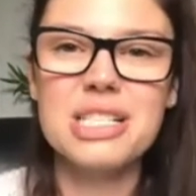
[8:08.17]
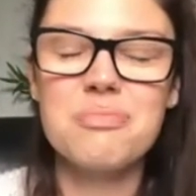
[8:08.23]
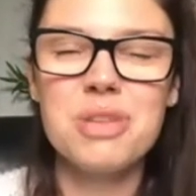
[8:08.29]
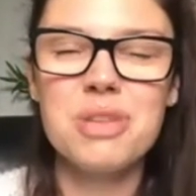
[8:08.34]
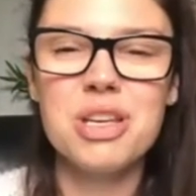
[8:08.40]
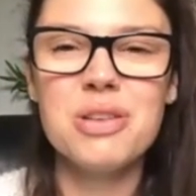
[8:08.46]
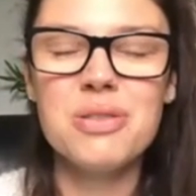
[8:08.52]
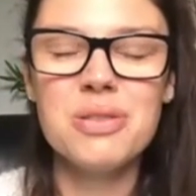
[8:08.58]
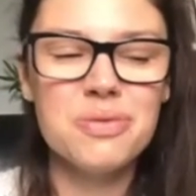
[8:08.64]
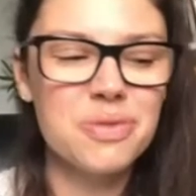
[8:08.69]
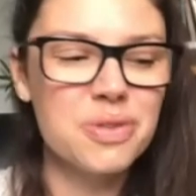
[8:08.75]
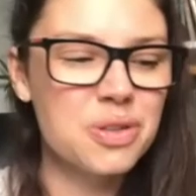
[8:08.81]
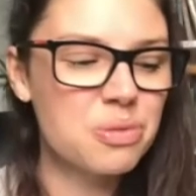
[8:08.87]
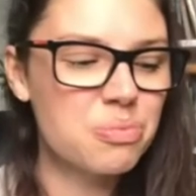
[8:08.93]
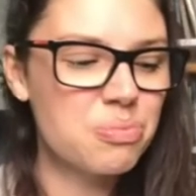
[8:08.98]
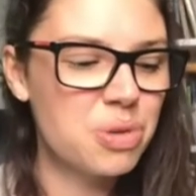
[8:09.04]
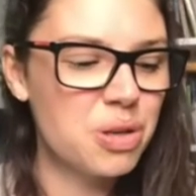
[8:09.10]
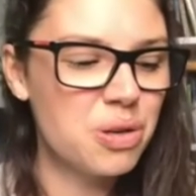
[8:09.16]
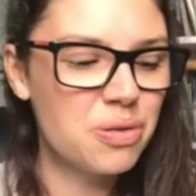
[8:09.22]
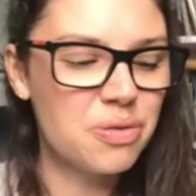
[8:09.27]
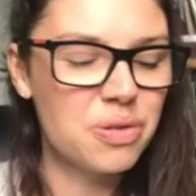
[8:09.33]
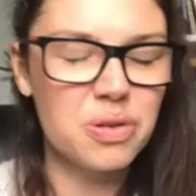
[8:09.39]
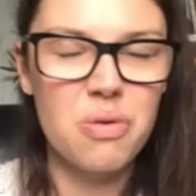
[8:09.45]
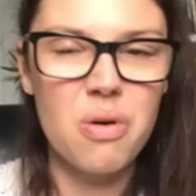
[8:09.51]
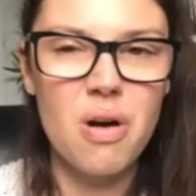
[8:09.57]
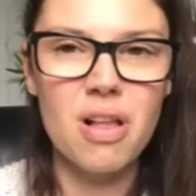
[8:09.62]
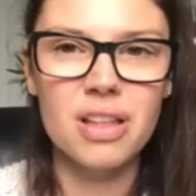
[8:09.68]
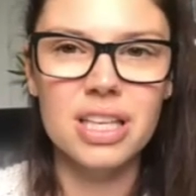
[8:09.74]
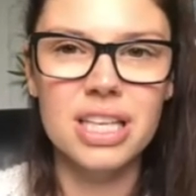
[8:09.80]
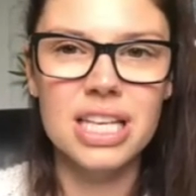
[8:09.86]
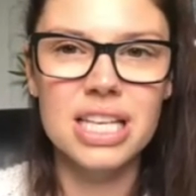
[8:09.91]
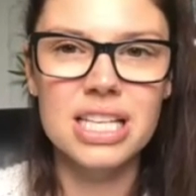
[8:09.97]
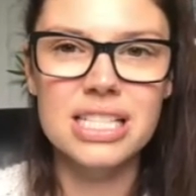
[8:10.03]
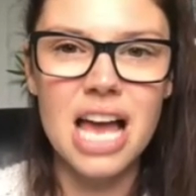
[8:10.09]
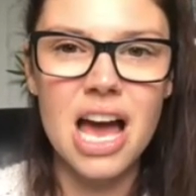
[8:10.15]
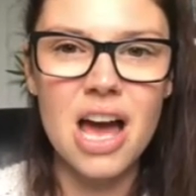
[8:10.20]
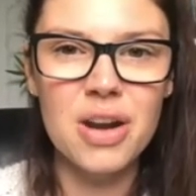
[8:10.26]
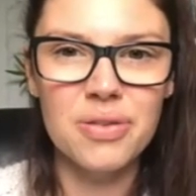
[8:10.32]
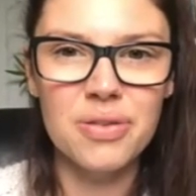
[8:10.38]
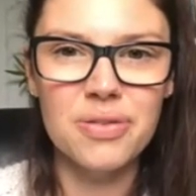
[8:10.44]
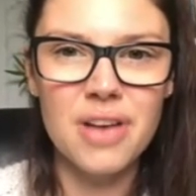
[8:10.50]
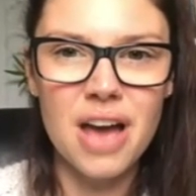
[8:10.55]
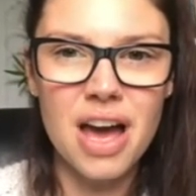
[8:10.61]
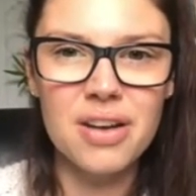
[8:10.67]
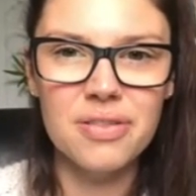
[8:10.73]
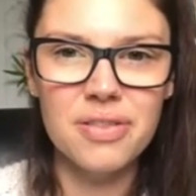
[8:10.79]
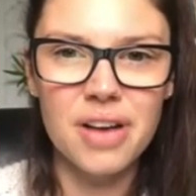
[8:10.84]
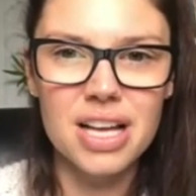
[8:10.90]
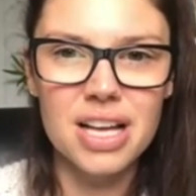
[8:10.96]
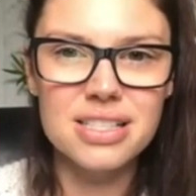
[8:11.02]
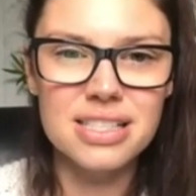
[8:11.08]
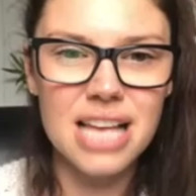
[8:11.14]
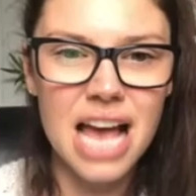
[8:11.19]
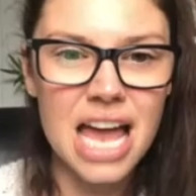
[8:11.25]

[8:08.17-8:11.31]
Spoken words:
Beautiful, beautiful qualities out of us.